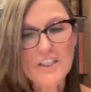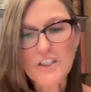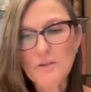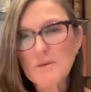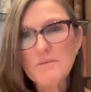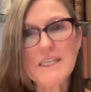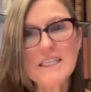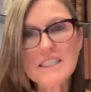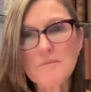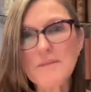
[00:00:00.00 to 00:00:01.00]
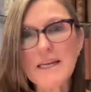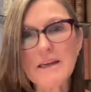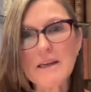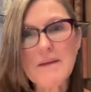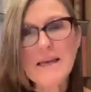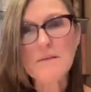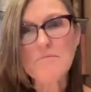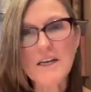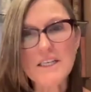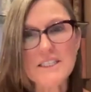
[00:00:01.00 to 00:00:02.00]
human beings making
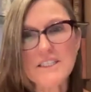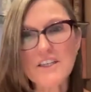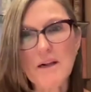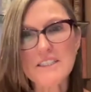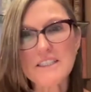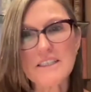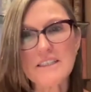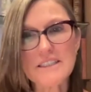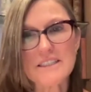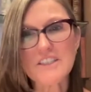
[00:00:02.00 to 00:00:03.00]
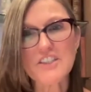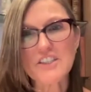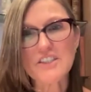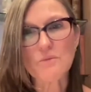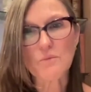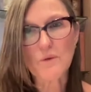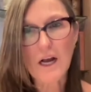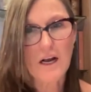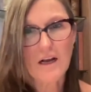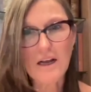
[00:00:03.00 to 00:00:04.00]
monetary policy decisions
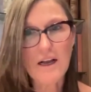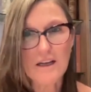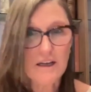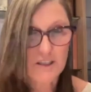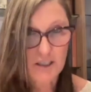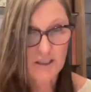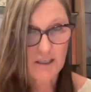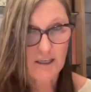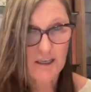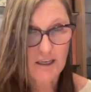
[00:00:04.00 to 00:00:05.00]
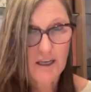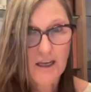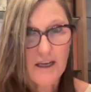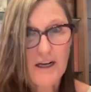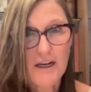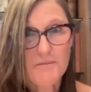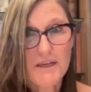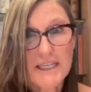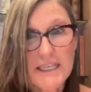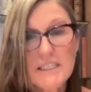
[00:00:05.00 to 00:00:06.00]
in
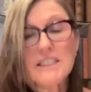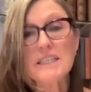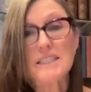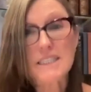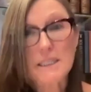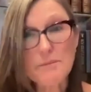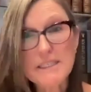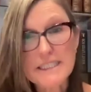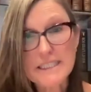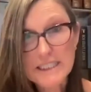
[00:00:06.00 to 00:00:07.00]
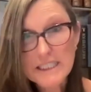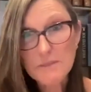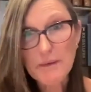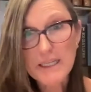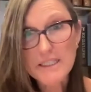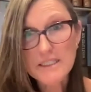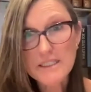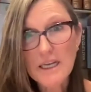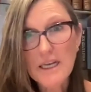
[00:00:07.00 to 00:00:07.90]
the CBDC space.